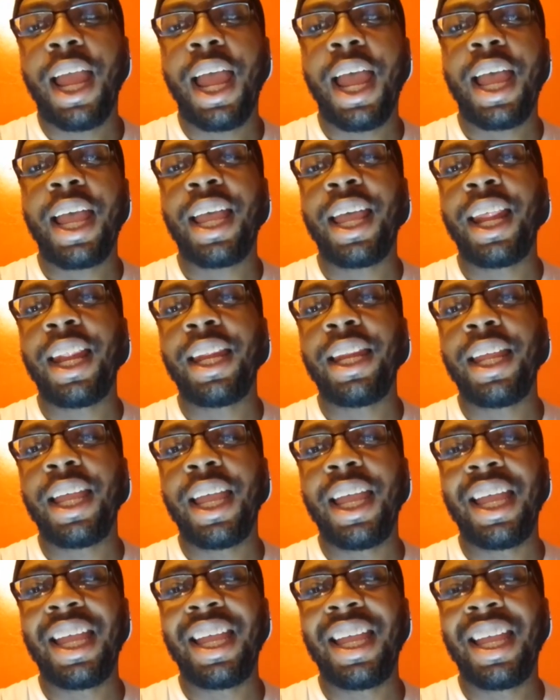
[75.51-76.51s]
And
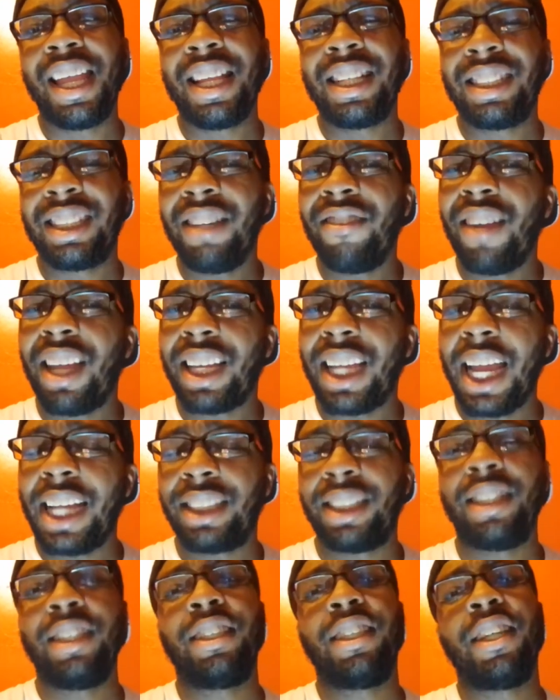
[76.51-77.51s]
it seemed like
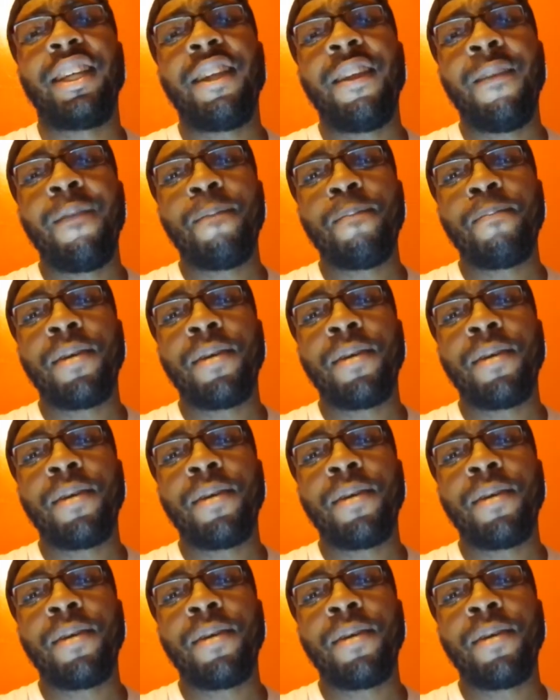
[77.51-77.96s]
Case did it,